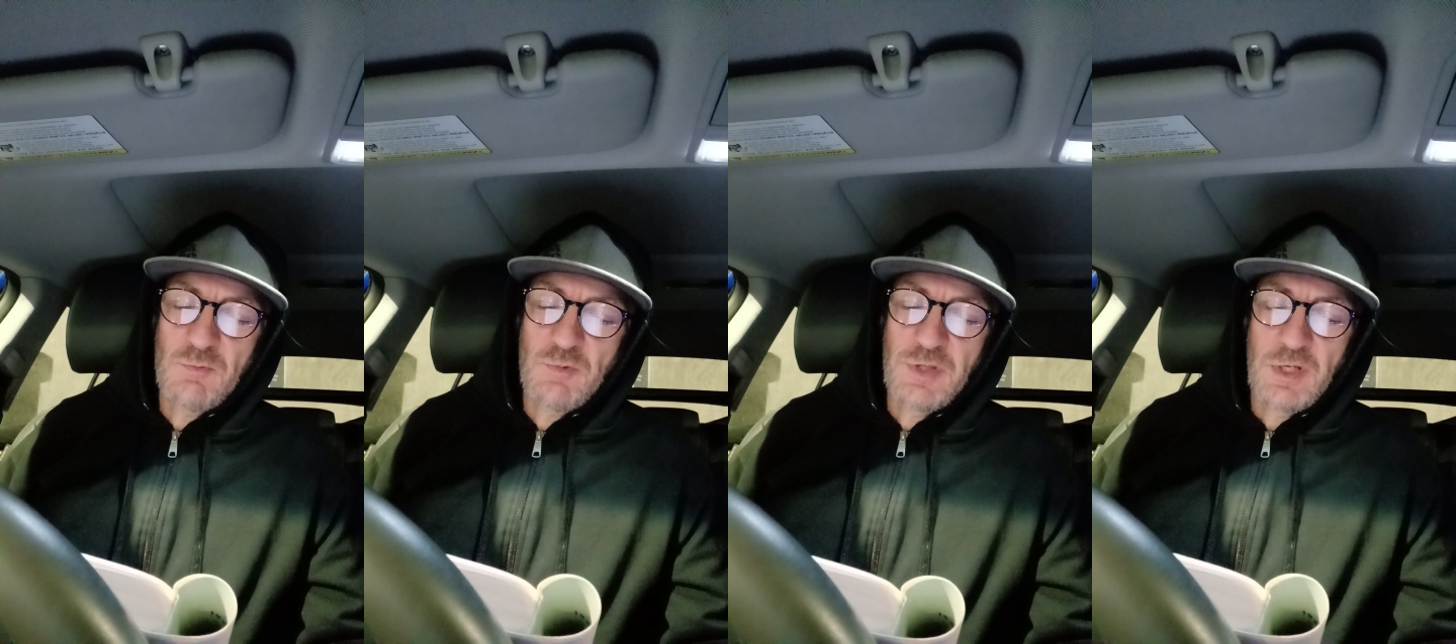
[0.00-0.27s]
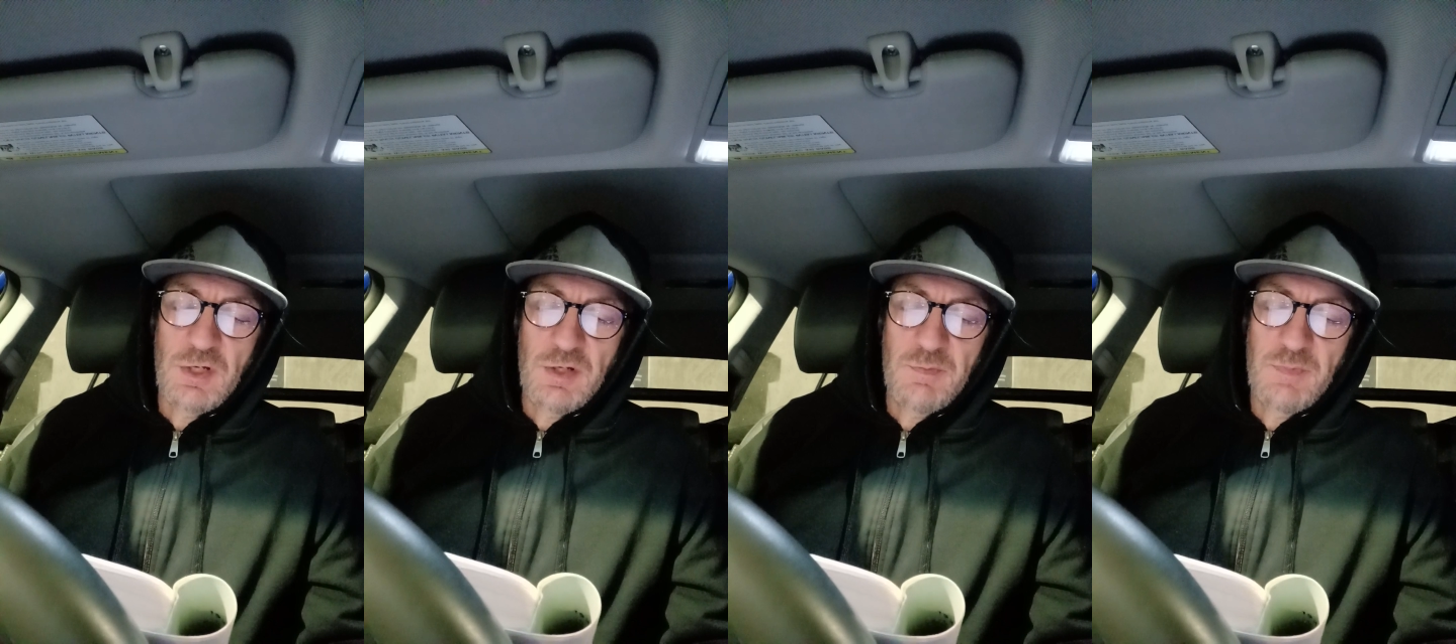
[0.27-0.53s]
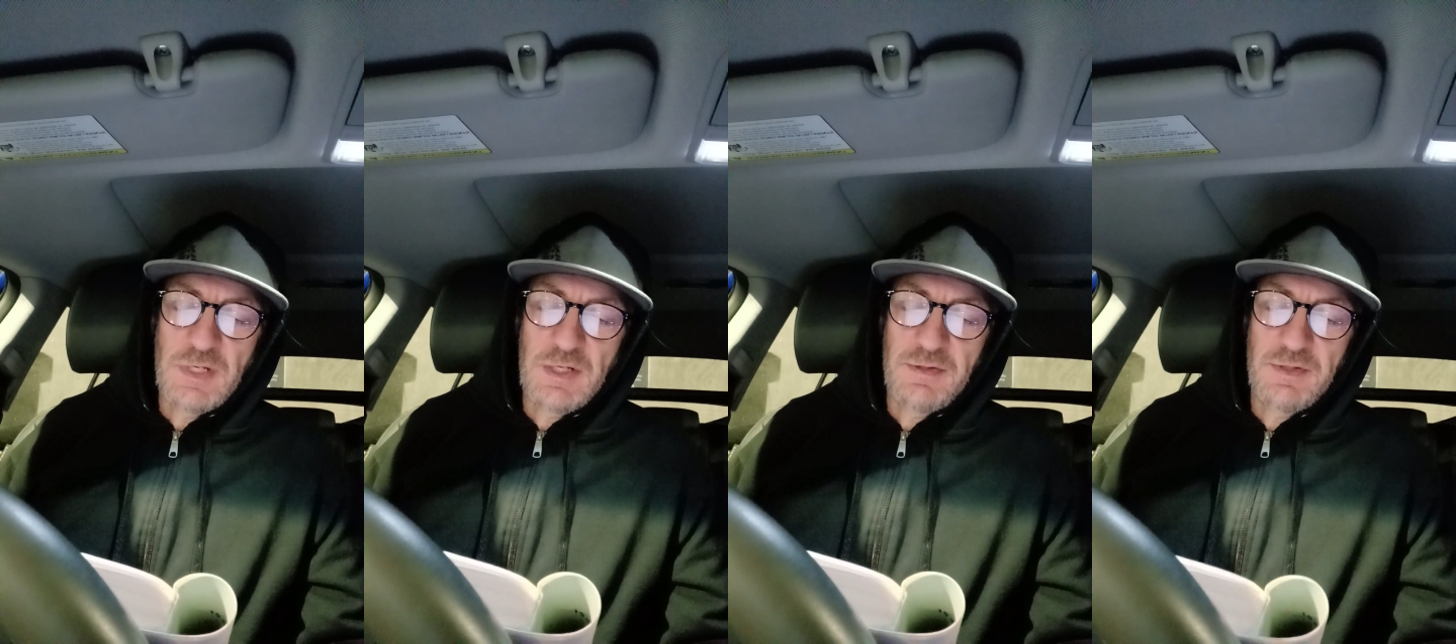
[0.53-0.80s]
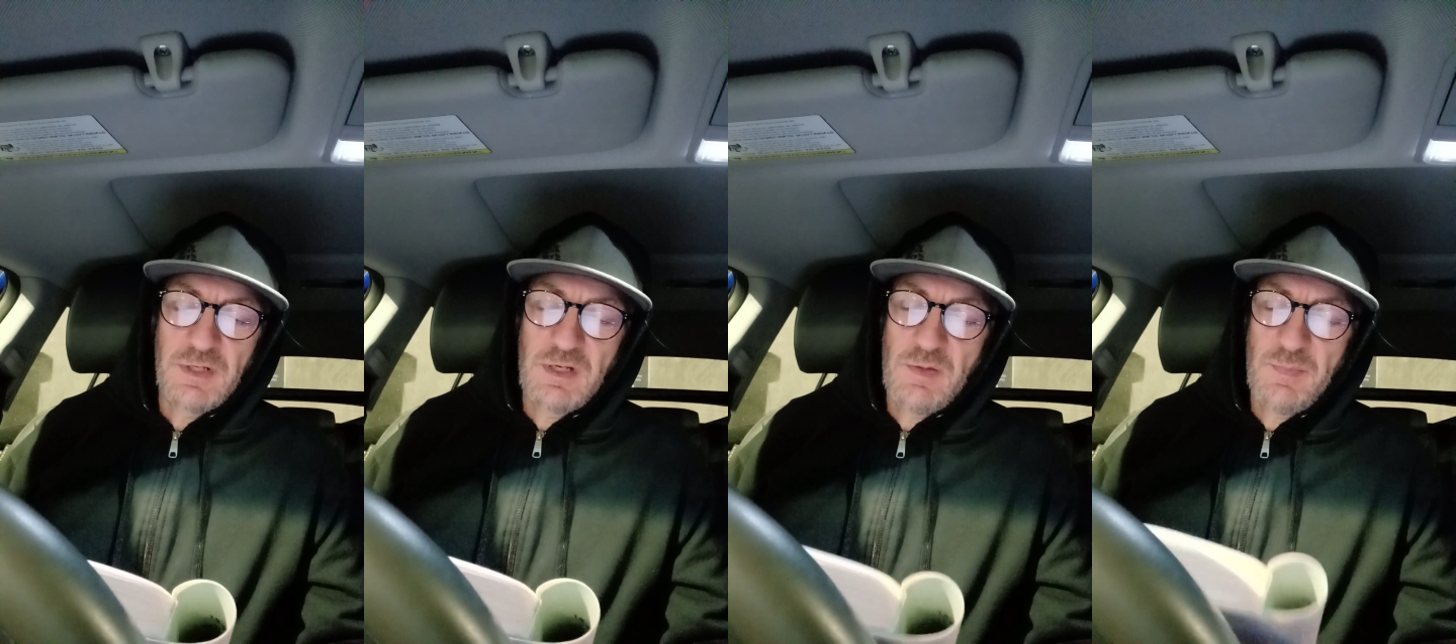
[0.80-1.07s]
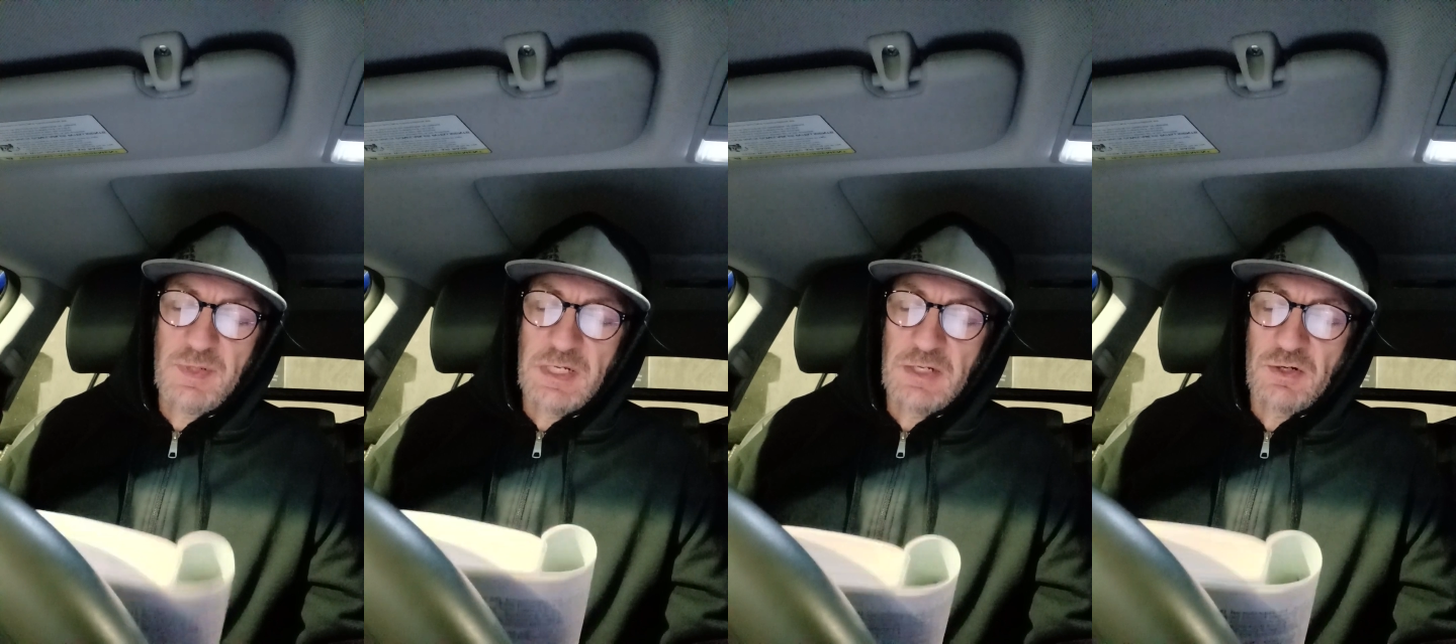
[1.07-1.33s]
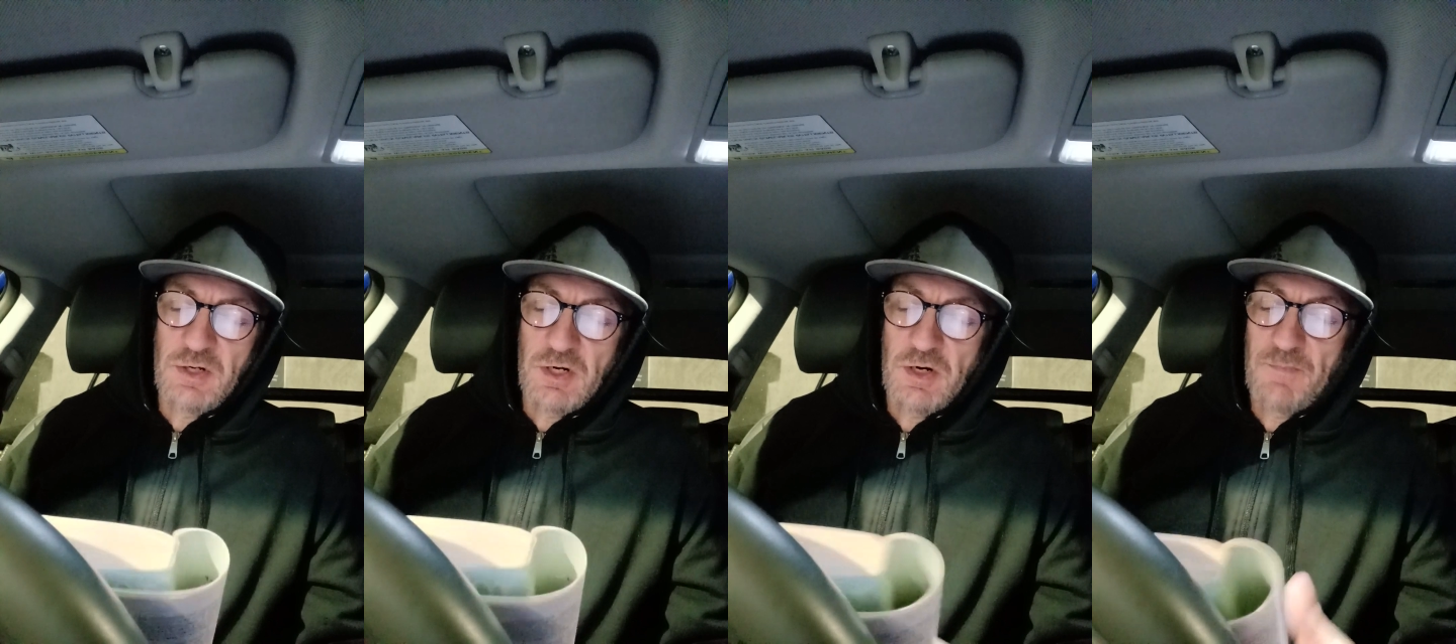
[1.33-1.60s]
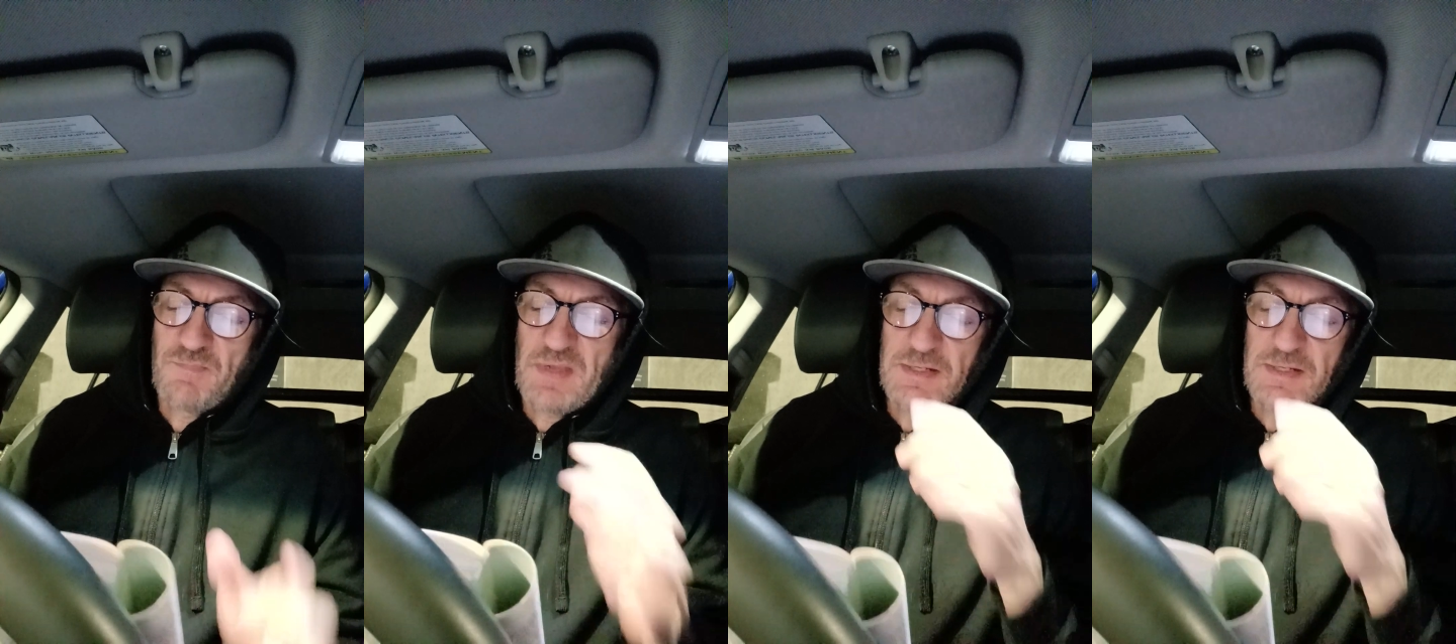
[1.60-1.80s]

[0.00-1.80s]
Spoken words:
with a gun belt, accompanied her,